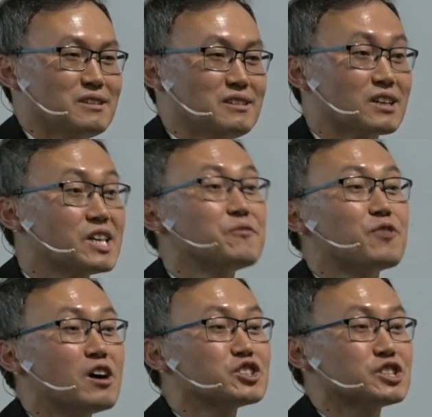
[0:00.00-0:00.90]
The key
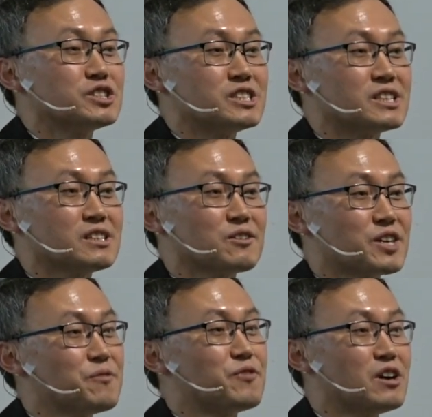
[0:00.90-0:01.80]
functioning,
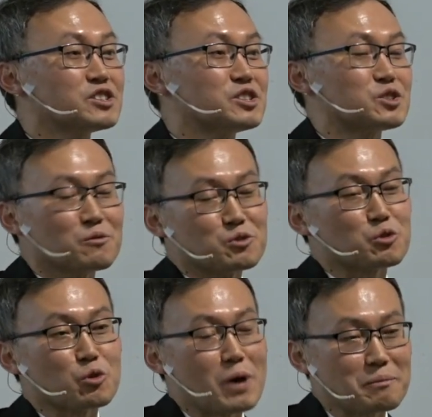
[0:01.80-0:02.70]
key functions of
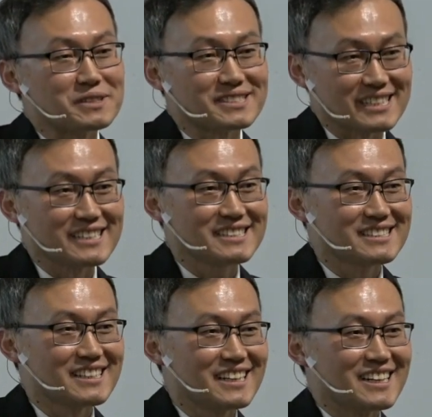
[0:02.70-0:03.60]
nuclear weapons is
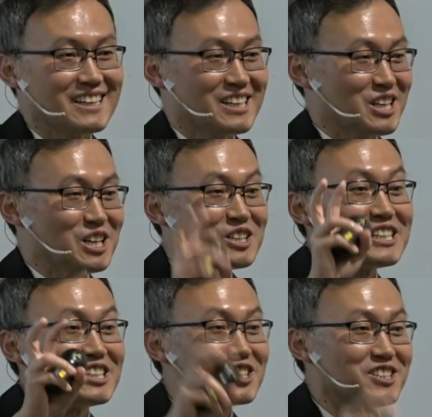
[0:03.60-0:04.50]
deterrence.
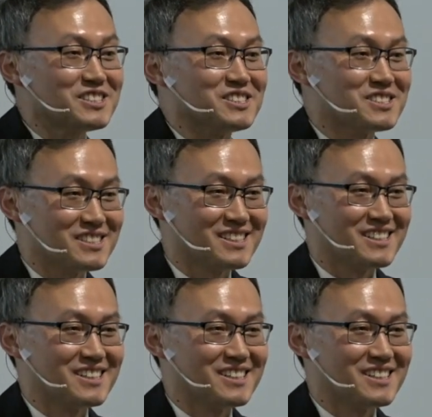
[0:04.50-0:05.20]
deterrence.